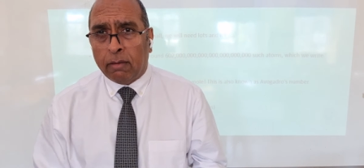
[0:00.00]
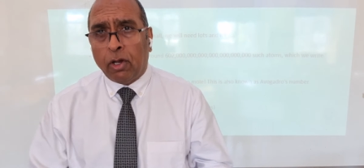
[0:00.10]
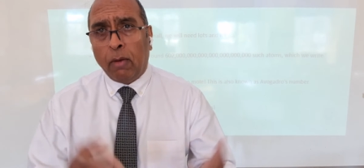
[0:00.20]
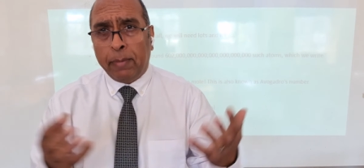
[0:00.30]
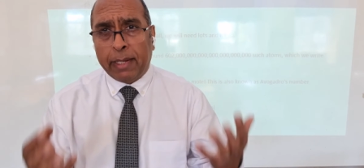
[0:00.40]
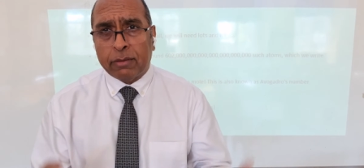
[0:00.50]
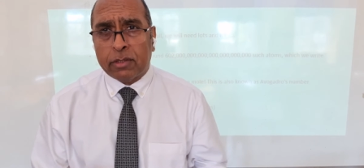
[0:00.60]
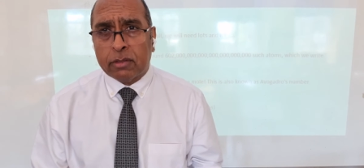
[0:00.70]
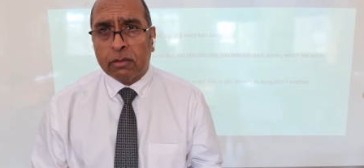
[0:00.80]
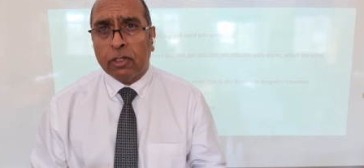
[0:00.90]

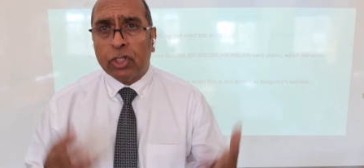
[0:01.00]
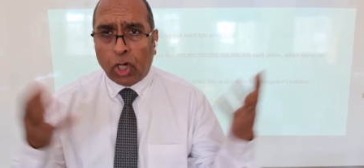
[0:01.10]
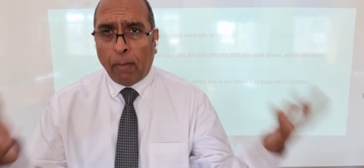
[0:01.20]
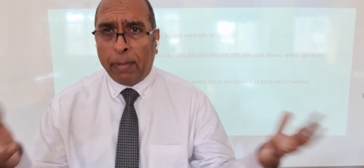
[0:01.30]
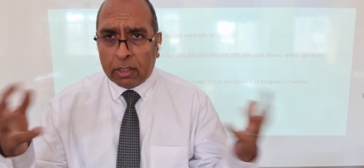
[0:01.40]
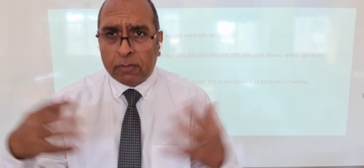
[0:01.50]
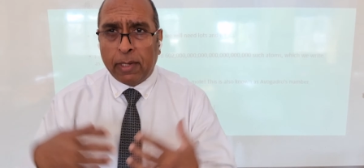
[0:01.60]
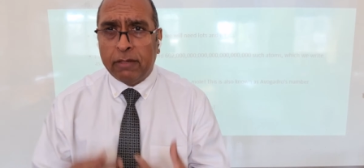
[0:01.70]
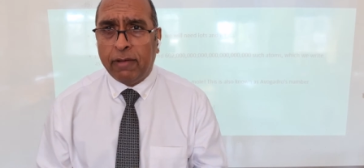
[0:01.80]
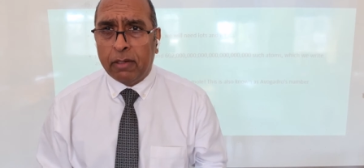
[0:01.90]
compounds, because compounds are
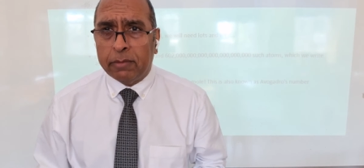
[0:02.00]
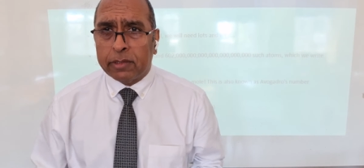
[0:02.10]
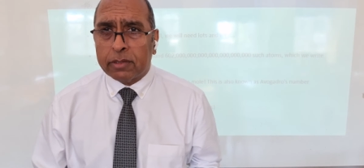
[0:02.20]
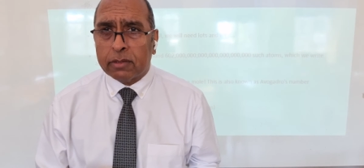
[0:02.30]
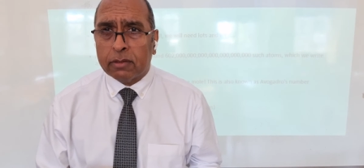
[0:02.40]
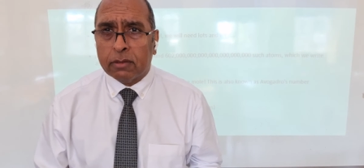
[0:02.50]
made of elements.